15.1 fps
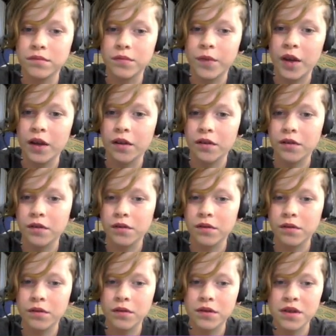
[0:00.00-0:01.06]
is
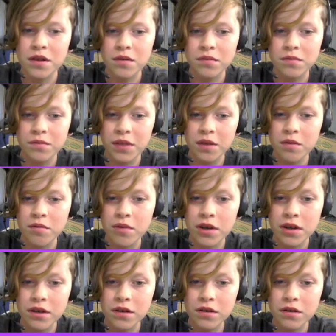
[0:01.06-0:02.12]
that a baby bunny?
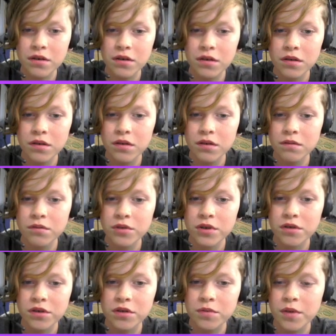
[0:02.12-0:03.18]
Pretty
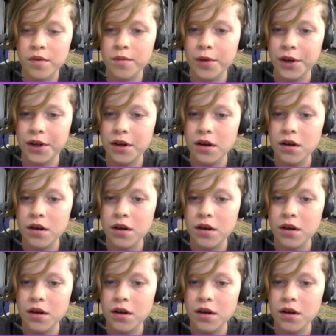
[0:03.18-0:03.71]
sure it's a baby bunny.